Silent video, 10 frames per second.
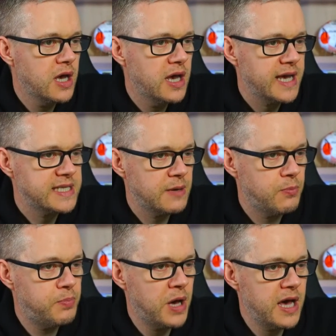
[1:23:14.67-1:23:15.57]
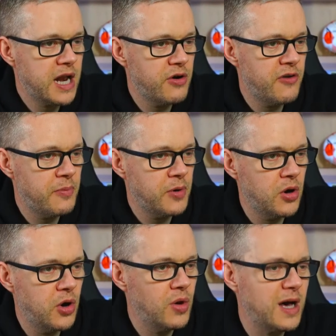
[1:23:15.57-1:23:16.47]
It's a perler of a
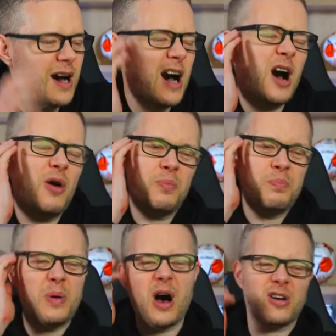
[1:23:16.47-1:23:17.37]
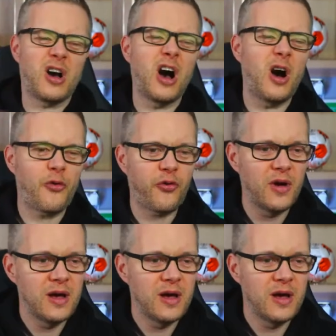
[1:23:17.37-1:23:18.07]
ball. Oh, bog off.